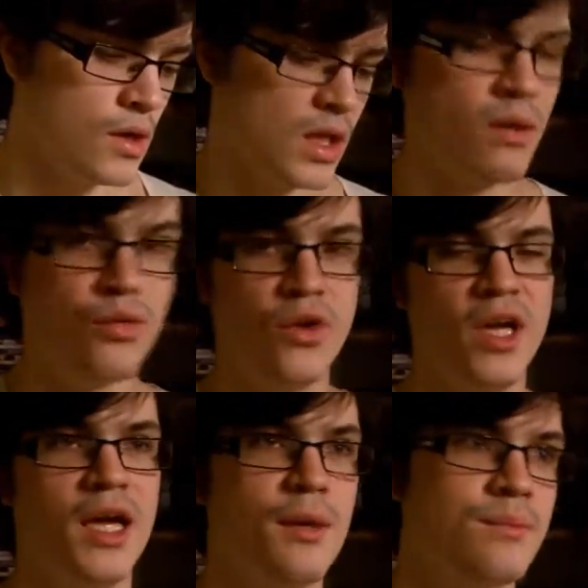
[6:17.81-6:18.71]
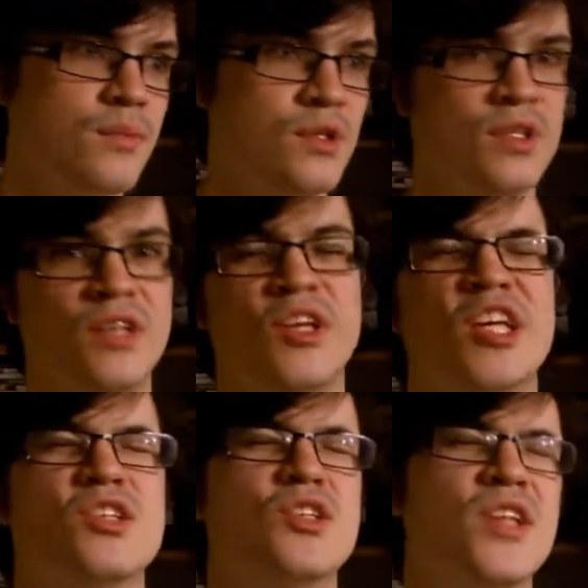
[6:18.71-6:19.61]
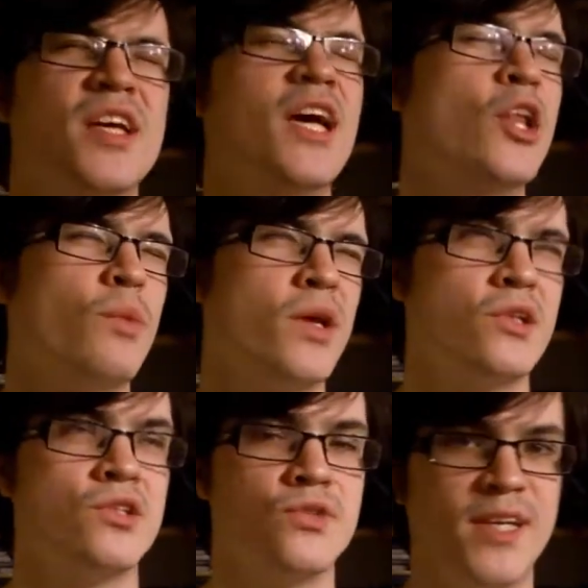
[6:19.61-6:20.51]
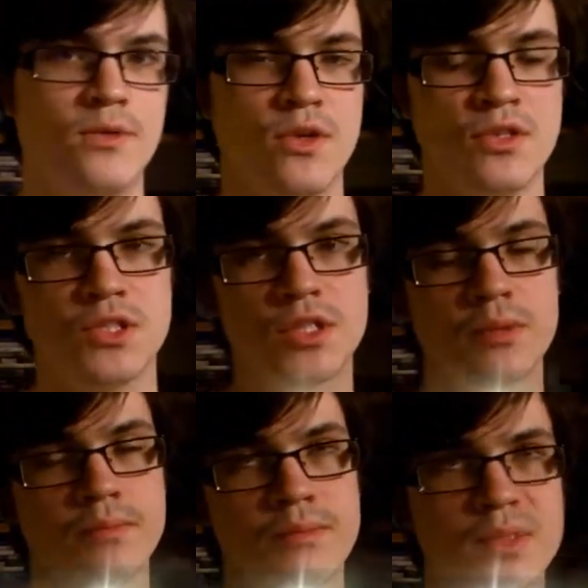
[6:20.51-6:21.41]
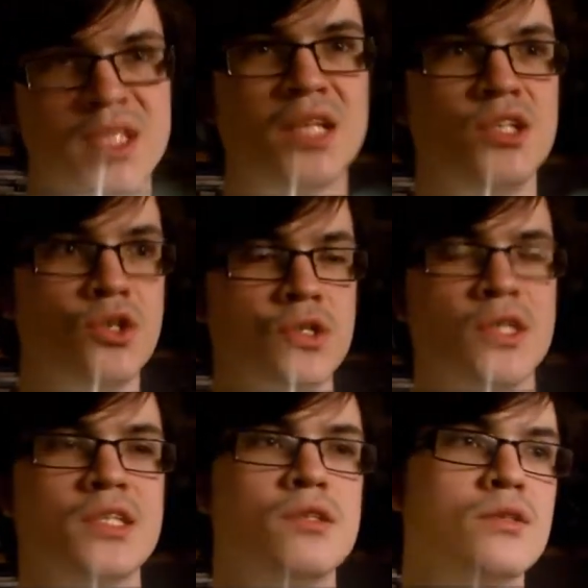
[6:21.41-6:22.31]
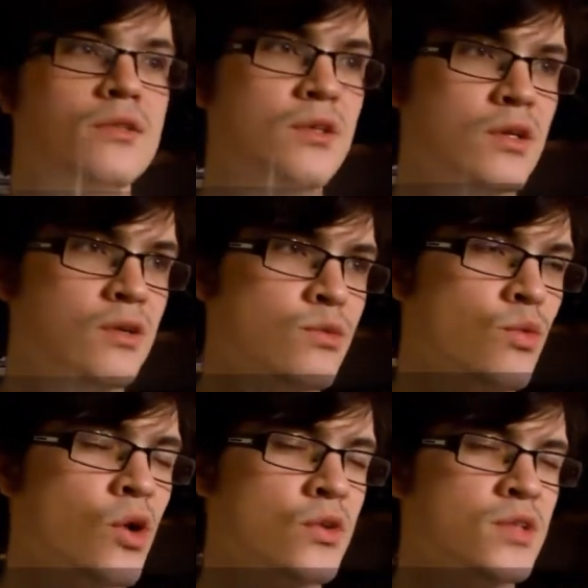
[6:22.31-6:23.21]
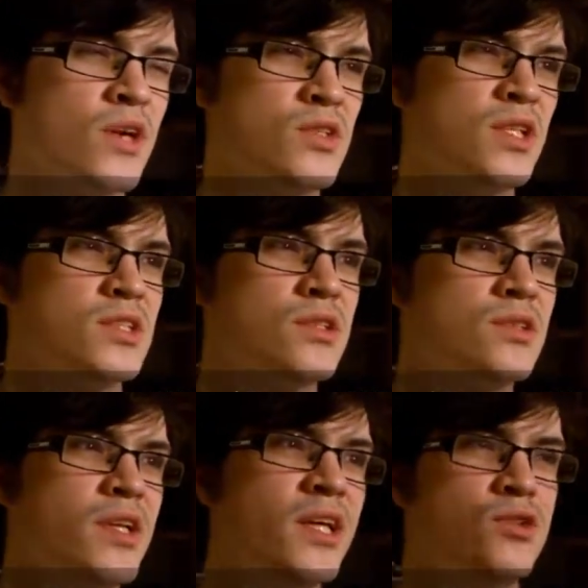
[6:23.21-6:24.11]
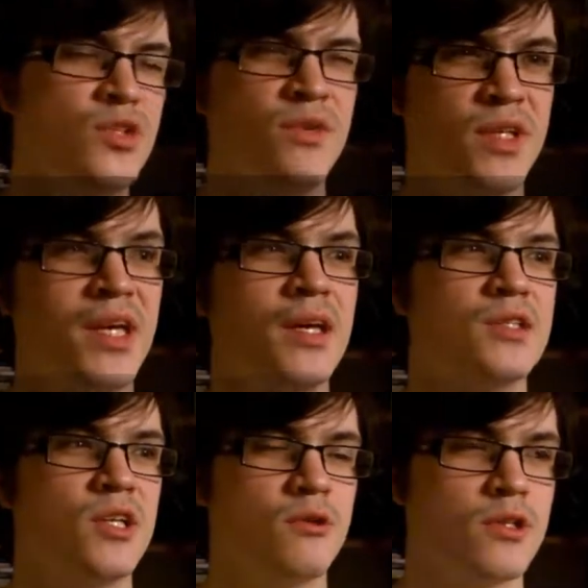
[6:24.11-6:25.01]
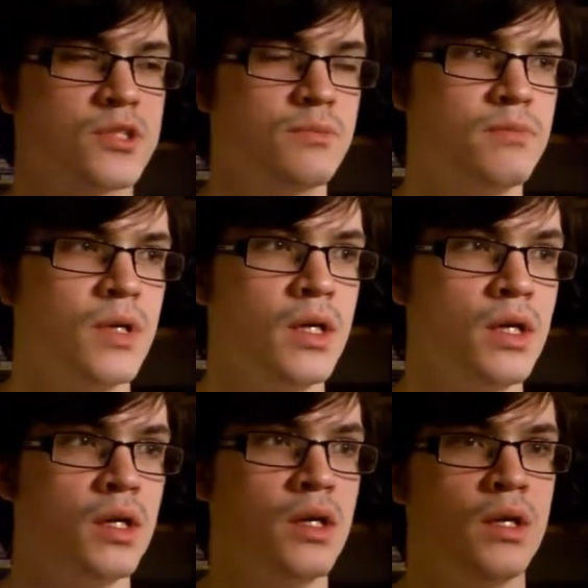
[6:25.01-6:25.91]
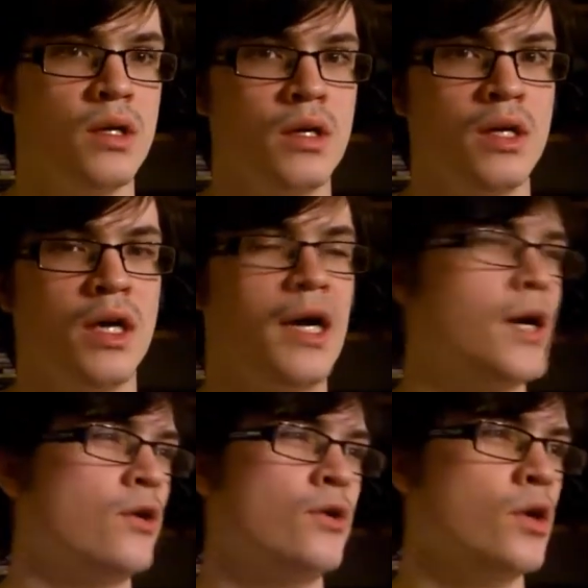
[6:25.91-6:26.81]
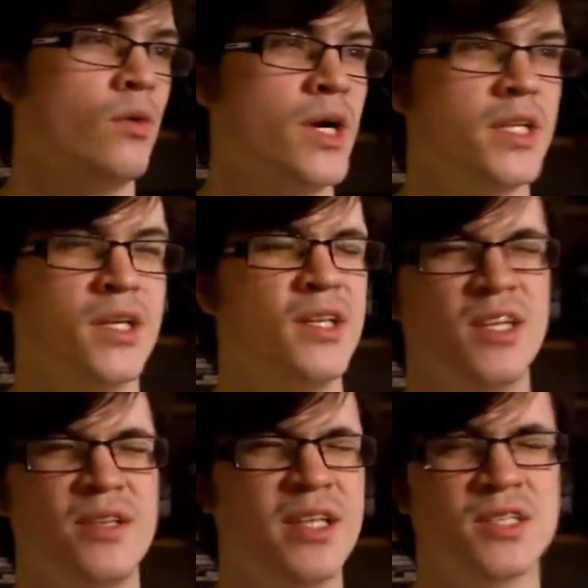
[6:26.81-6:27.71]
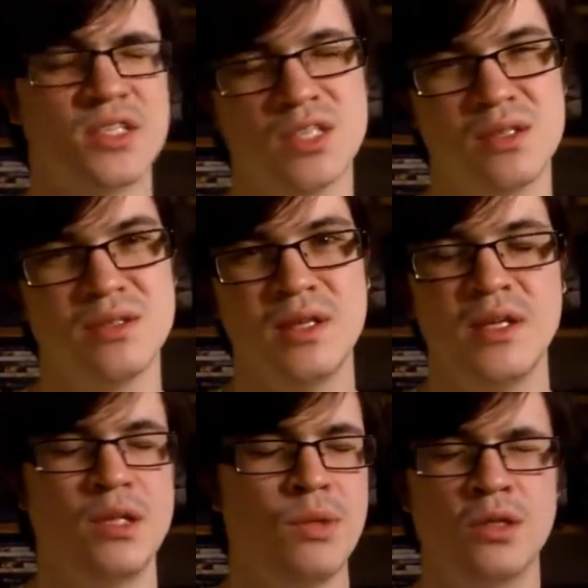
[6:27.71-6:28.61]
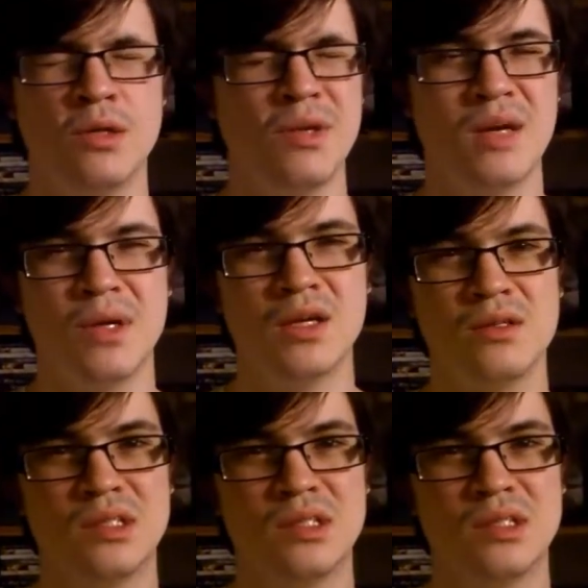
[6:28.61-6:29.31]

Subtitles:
Number 3, the Disney animated sequels. That usually worked out as straight to DVD sequels. I don't know why they did this. They need money, maybe.